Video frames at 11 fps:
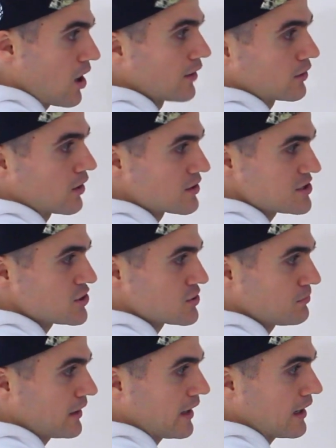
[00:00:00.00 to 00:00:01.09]
on a
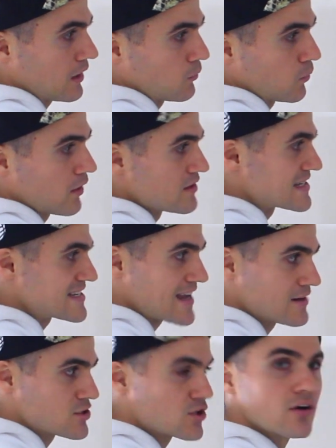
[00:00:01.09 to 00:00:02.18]
Cartesian plane and where the
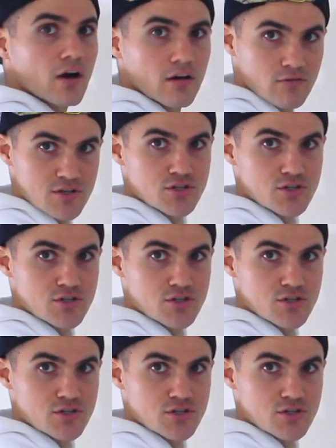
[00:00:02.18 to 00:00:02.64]
center of the